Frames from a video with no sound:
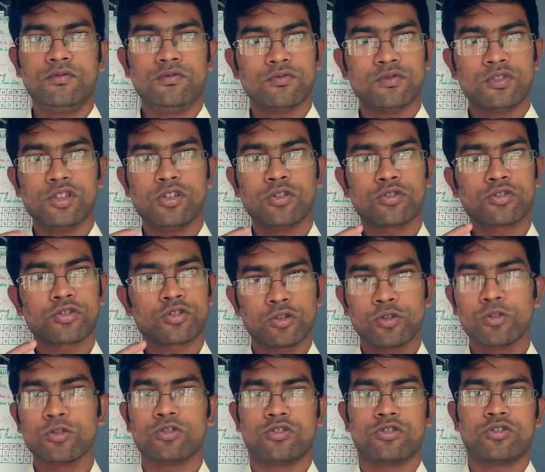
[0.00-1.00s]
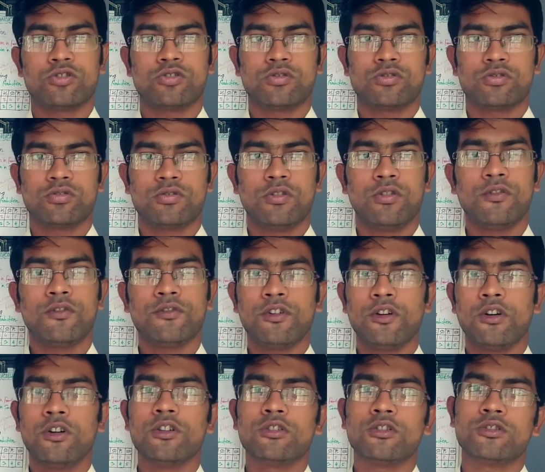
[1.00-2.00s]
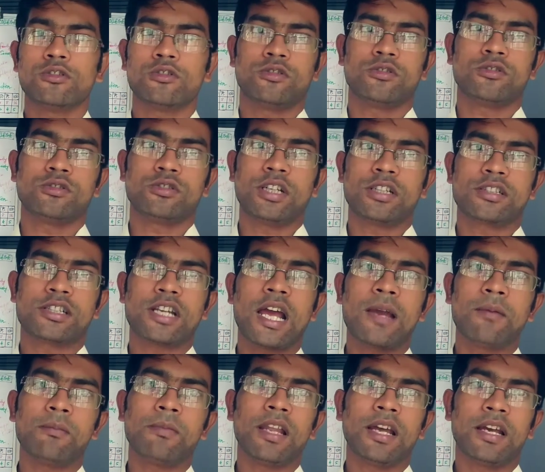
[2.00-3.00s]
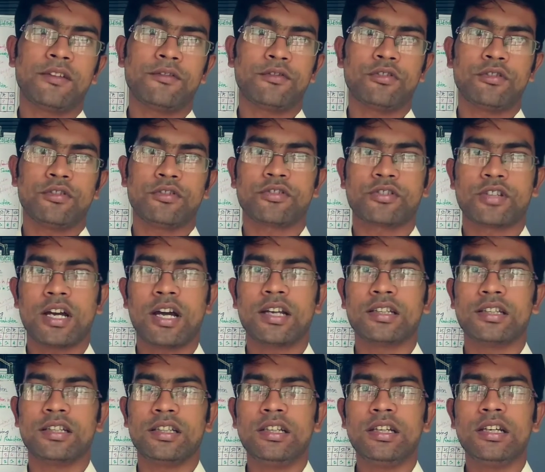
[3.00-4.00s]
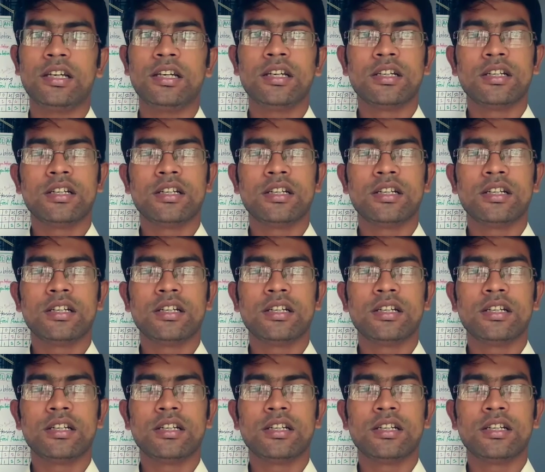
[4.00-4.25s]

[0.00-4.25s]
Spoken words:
you should follow the timeline for study.